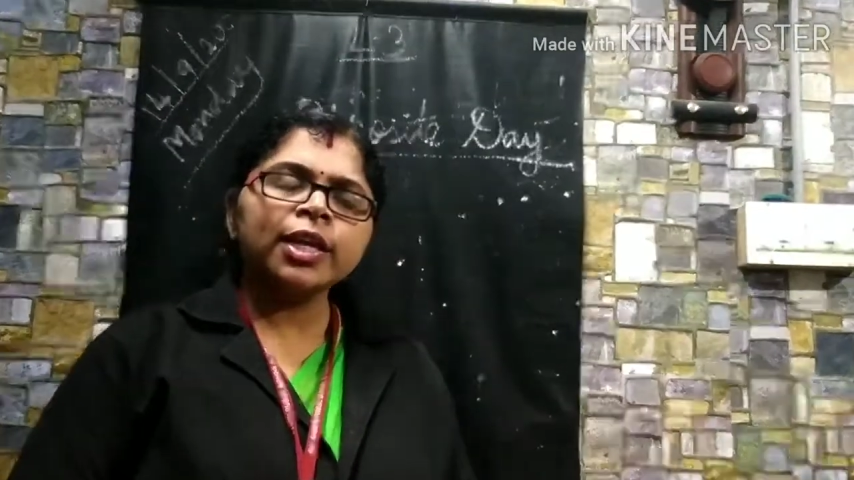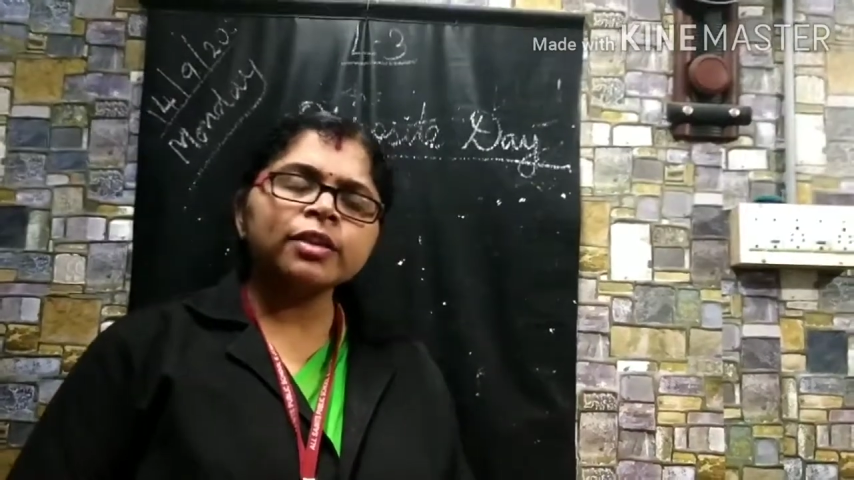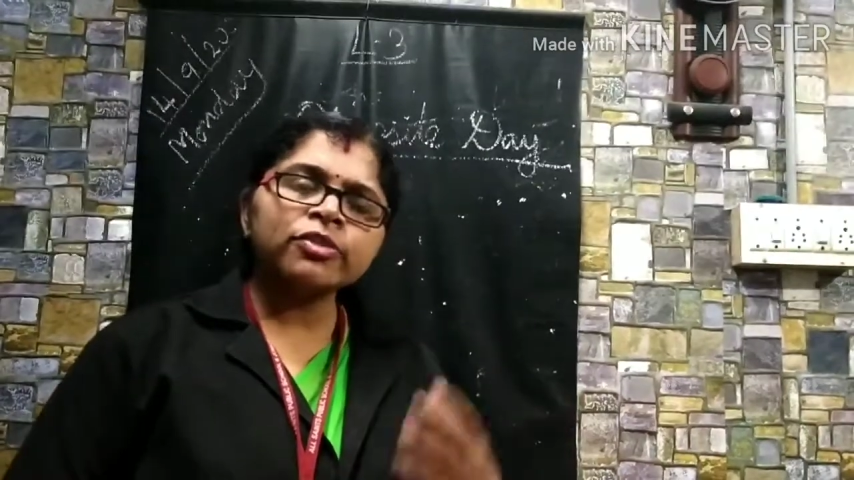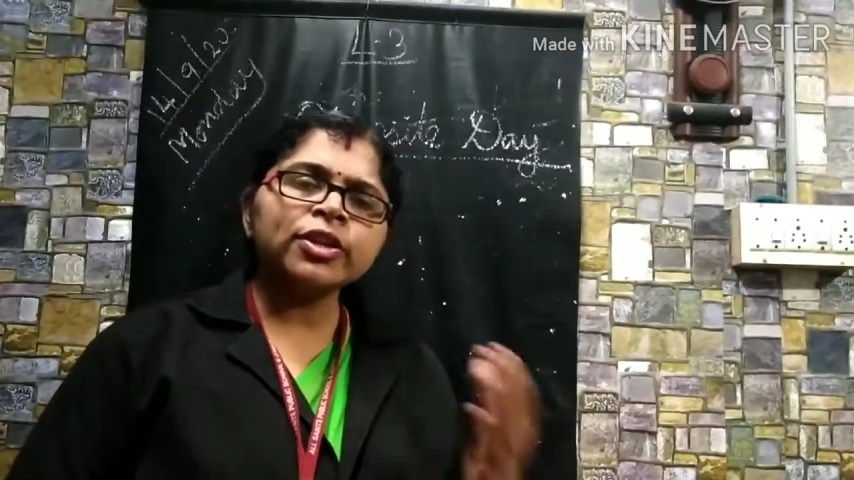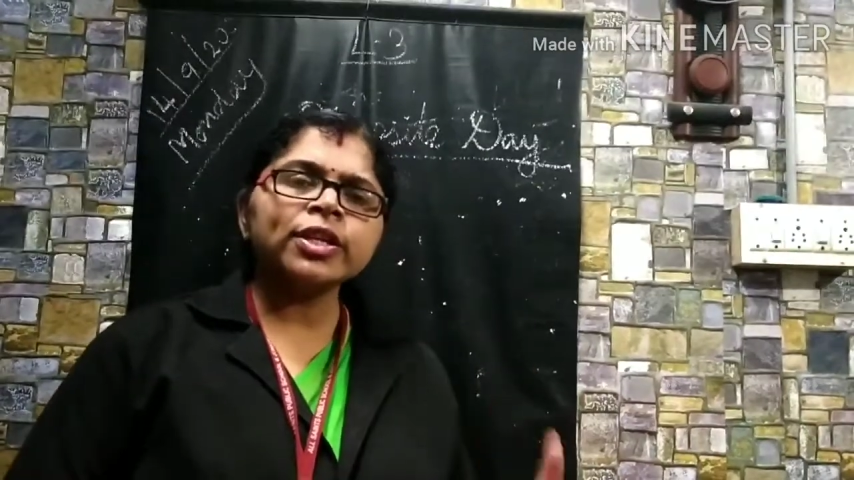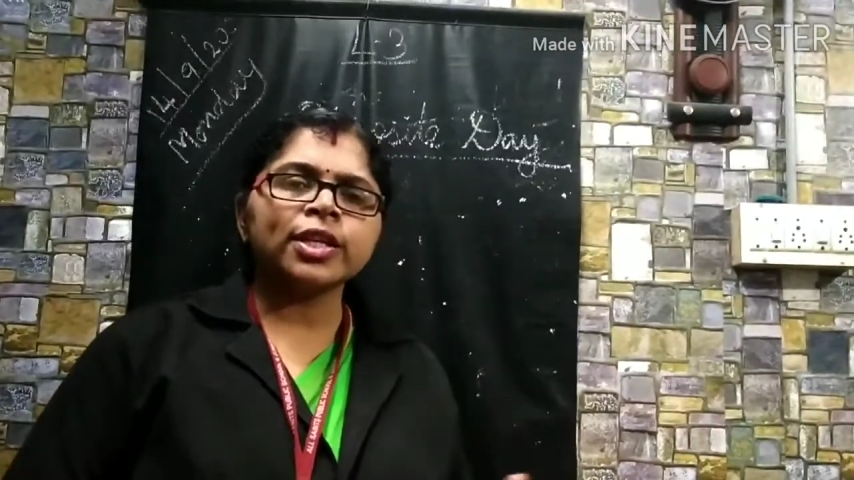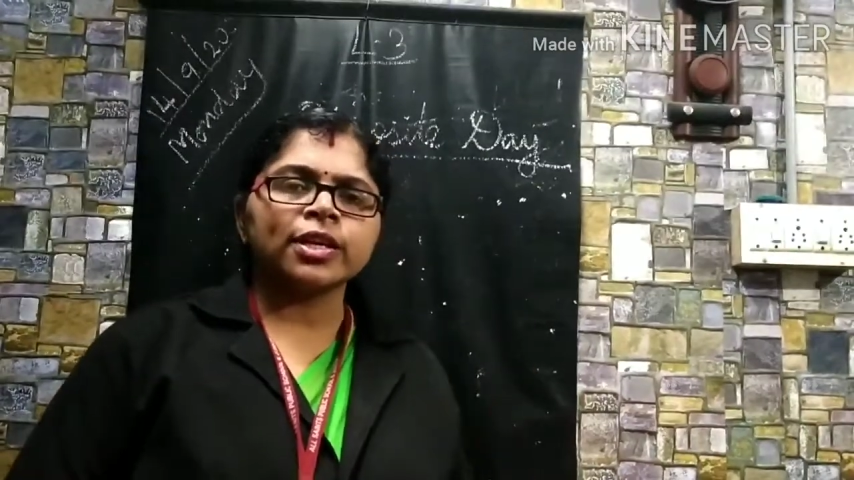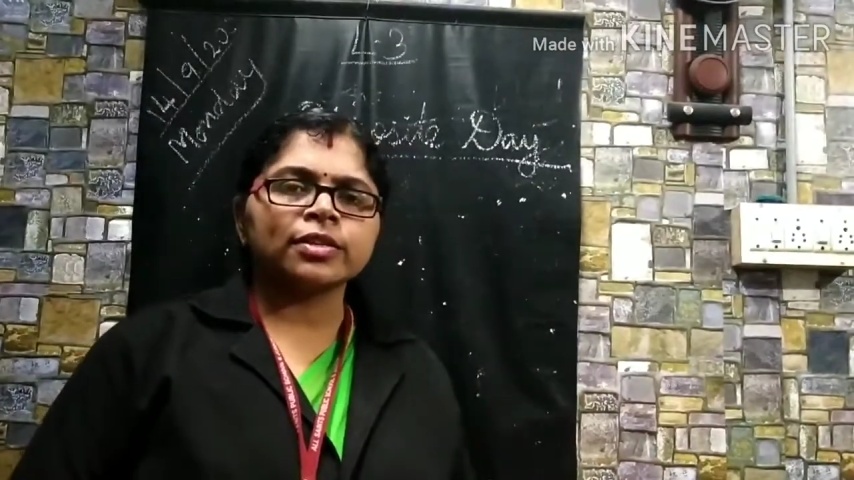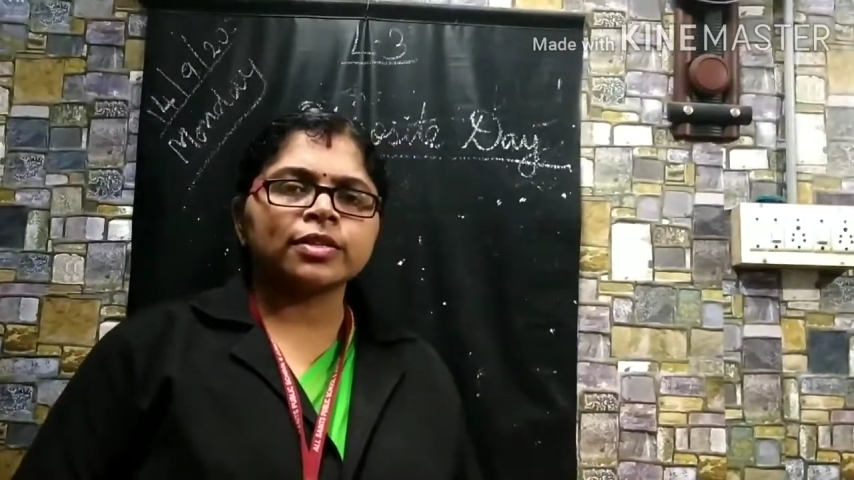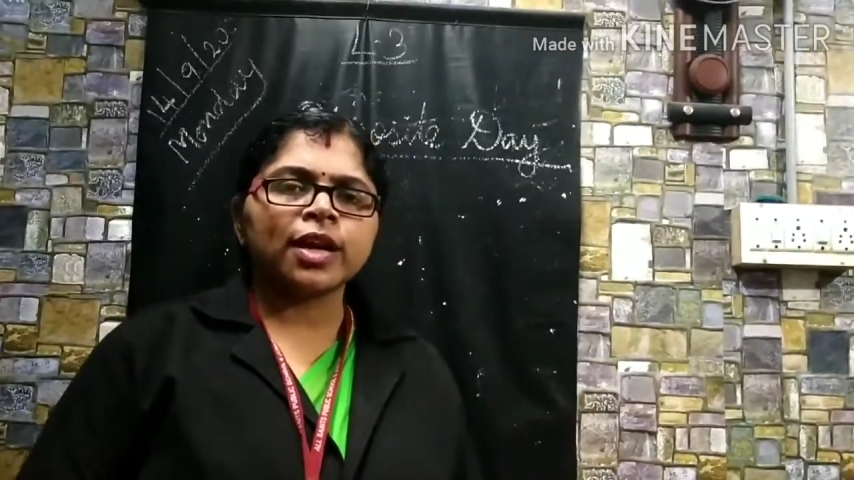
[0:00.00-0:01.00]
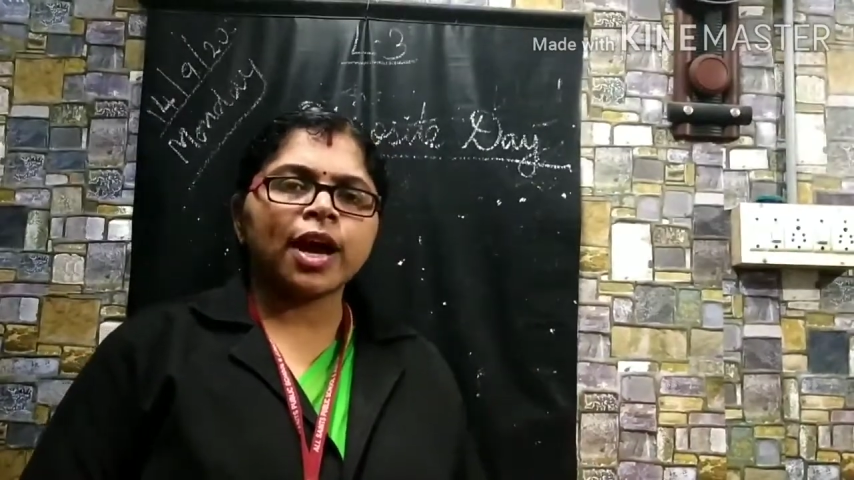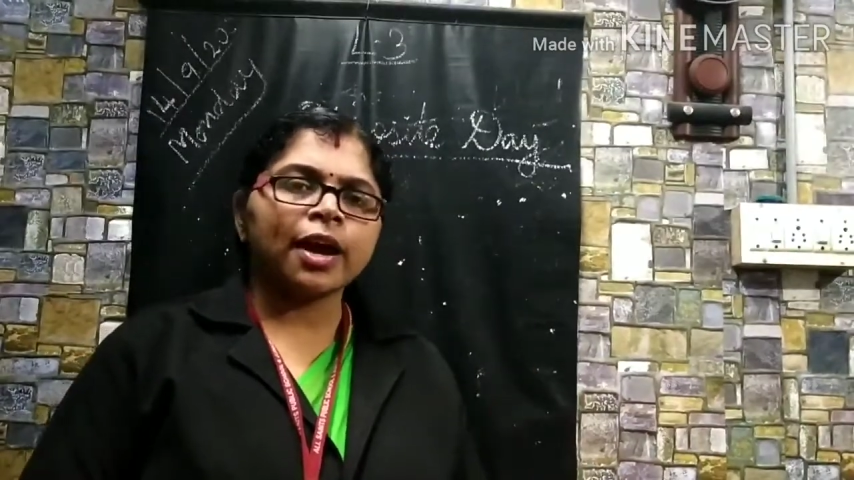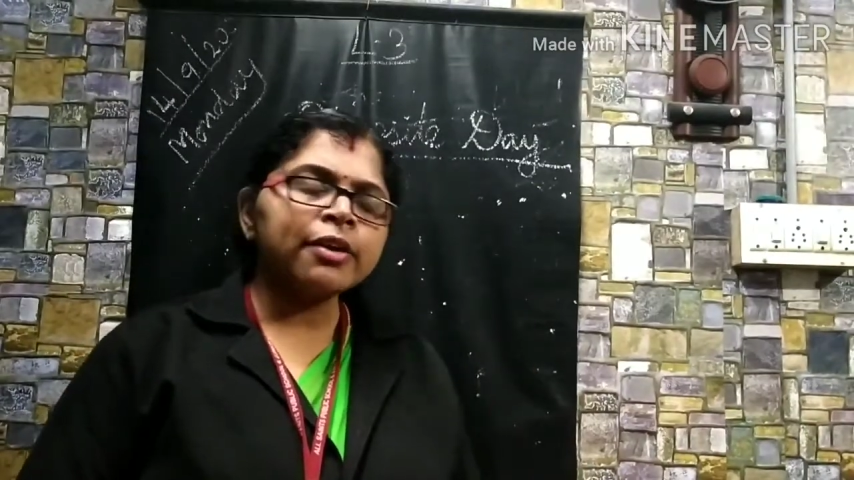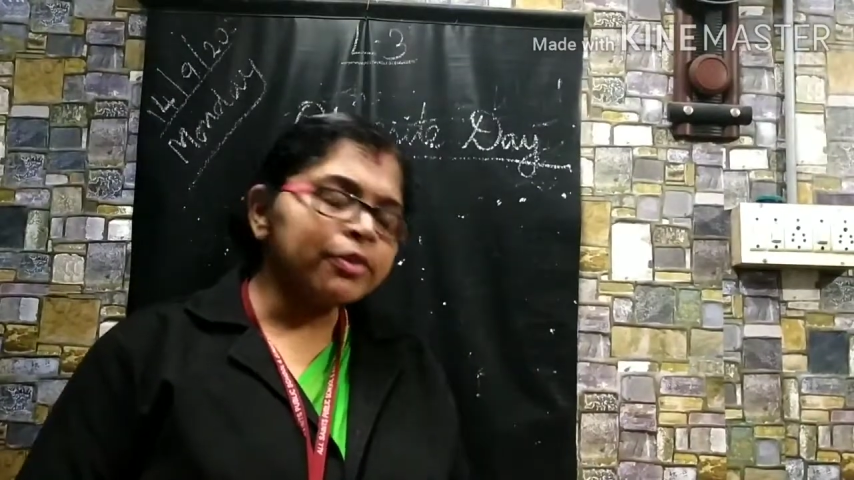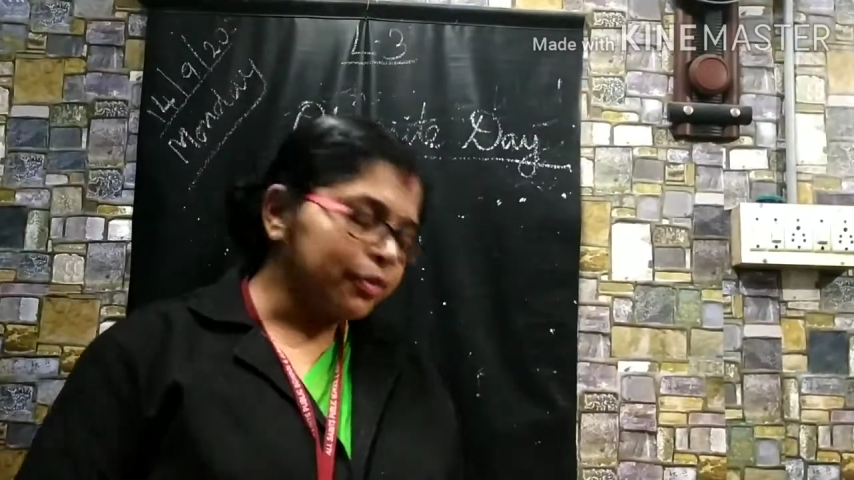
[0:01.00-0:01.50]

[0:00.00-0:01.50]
3 things and